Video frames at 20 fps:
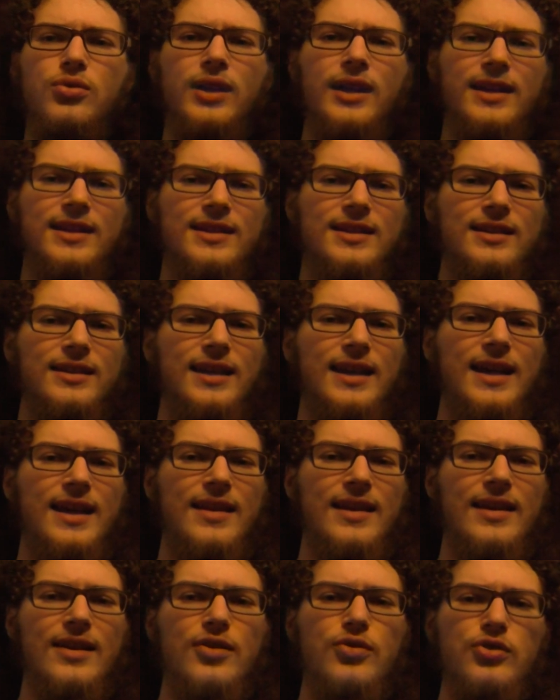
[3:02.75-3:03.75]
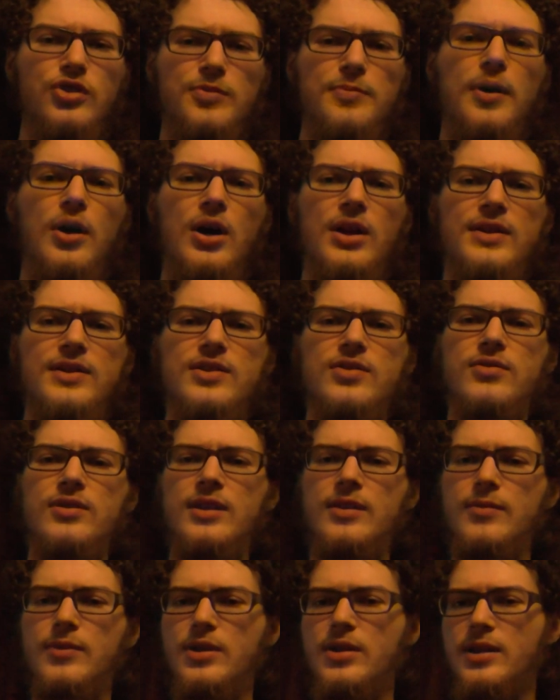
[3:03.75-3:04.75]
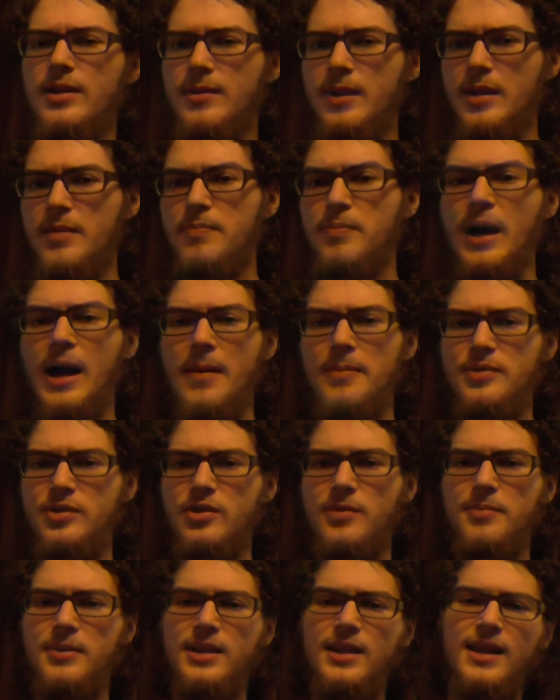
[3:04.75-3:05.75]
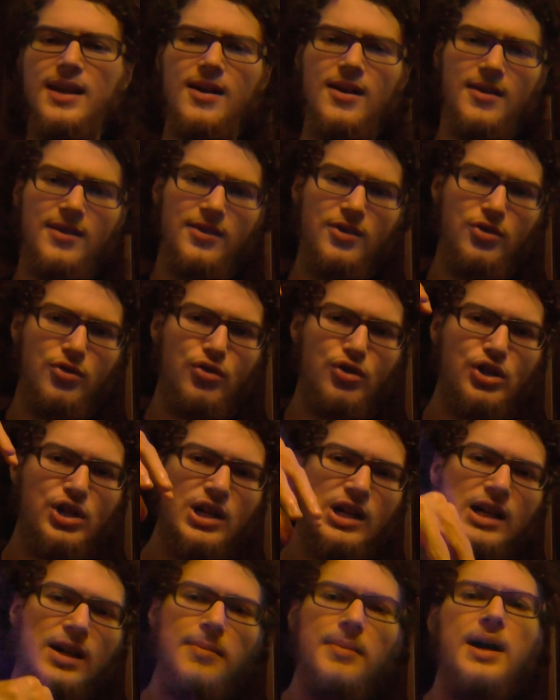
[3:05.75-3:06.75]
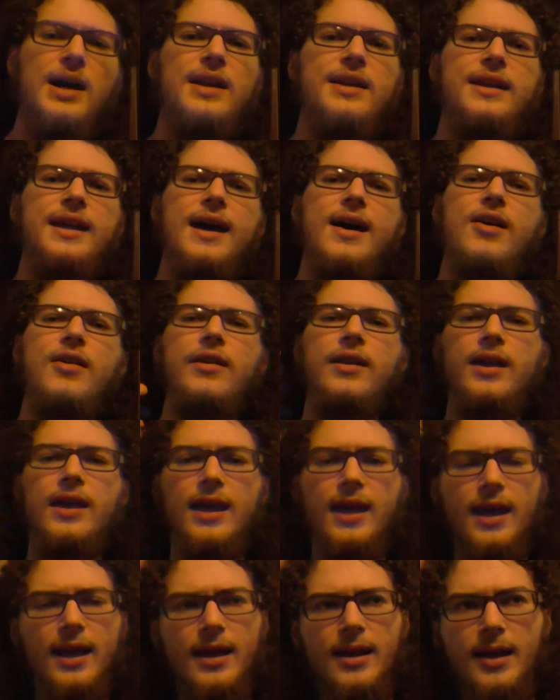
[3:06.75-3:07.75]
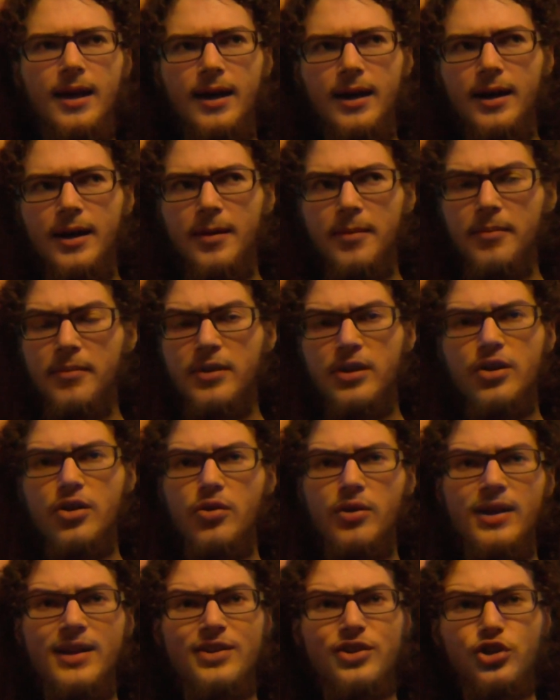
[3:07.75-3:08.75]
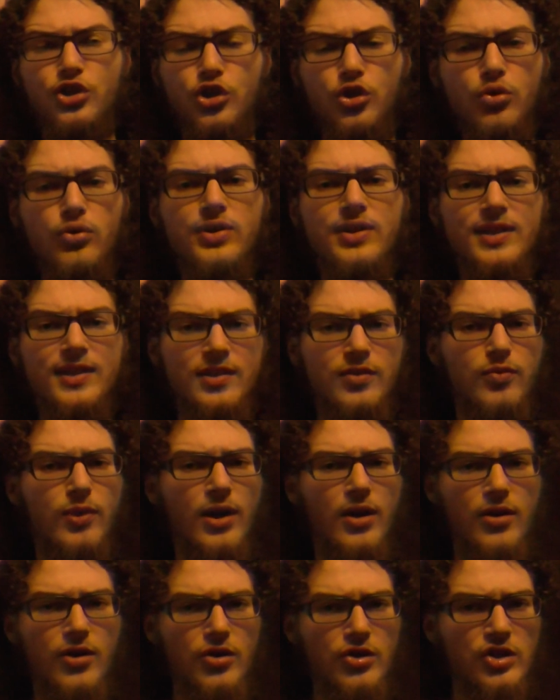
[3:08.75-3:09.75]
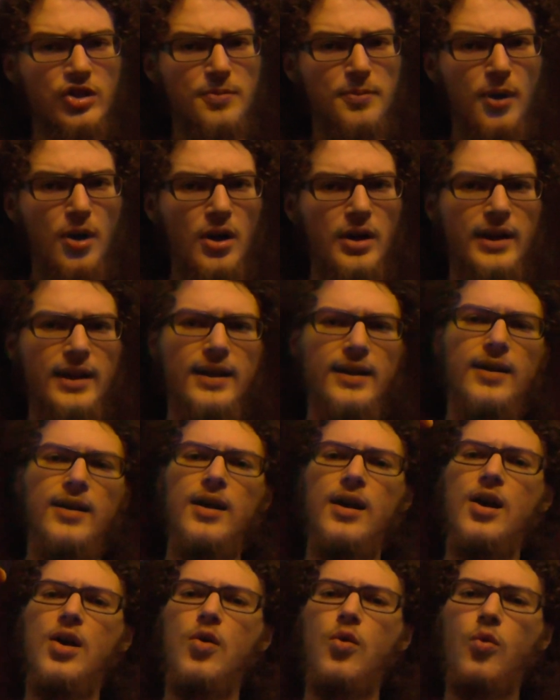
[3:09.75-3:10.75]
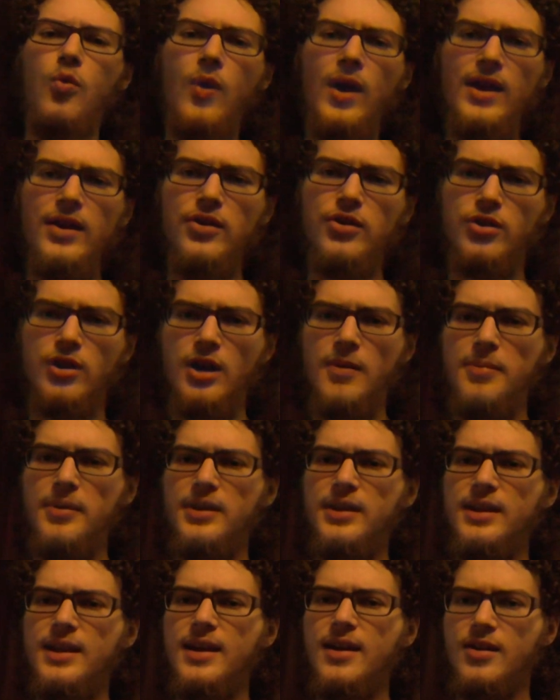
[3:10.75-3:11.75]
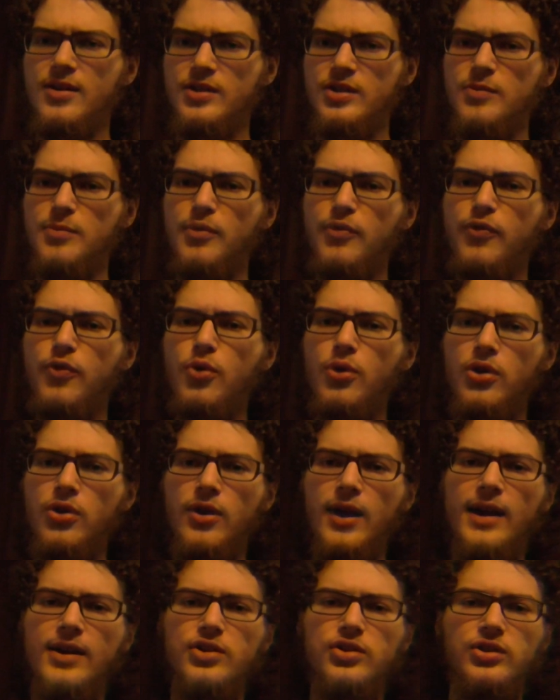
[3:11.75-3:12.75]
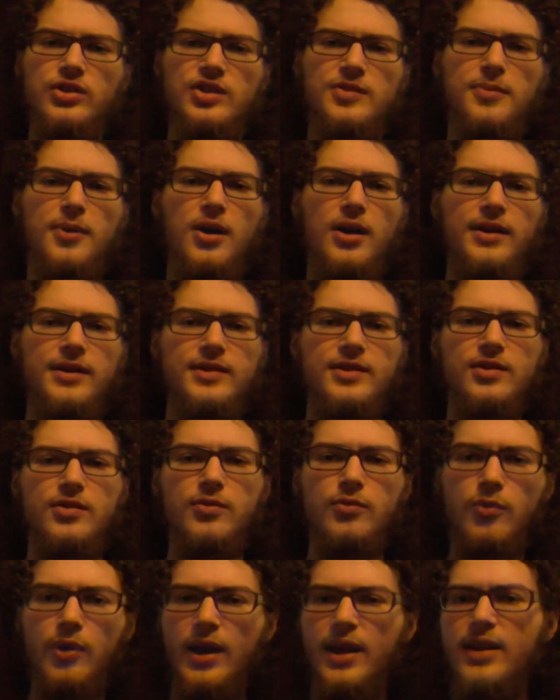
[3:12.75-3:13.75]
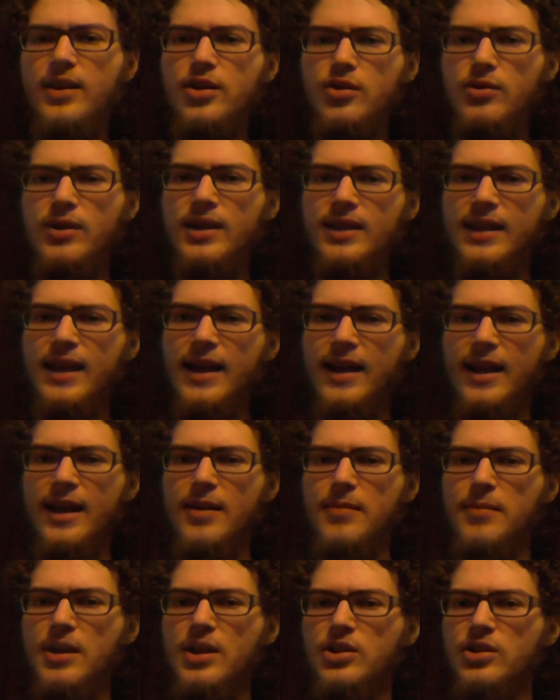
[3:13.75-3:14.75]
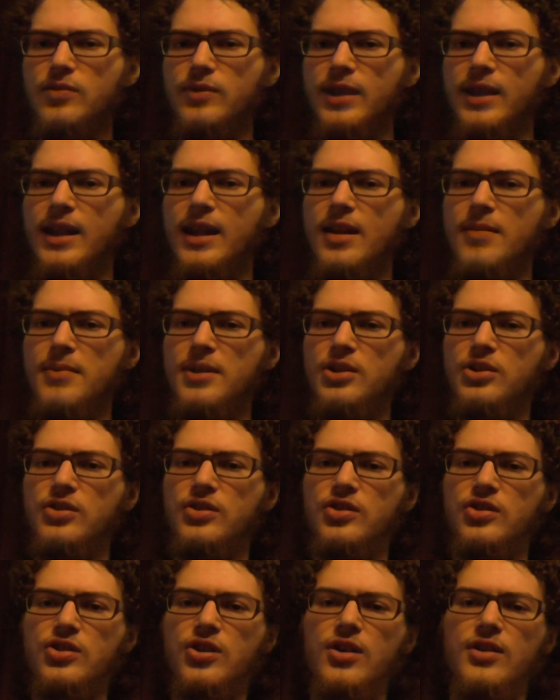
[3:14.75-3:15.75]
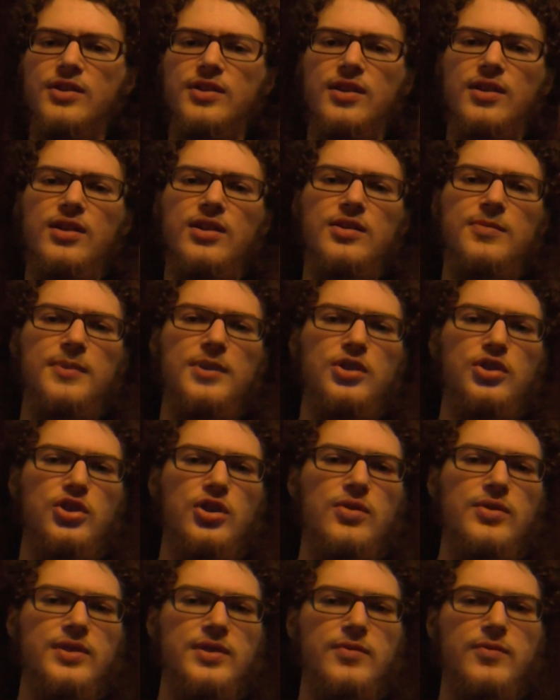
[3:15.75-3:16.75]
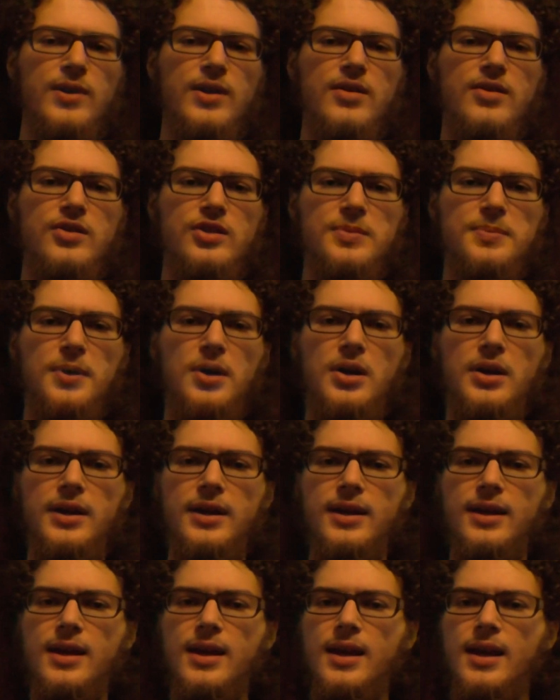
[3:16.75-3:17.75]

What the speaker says: like delay, that new spawn screen where it pops you up in the air and then you come on down. You know, it chooses where you're spawning when you're up in the air, so before you're actually spawned. So when you get that animation, when that animation starts, it has been chosen where you're spawning.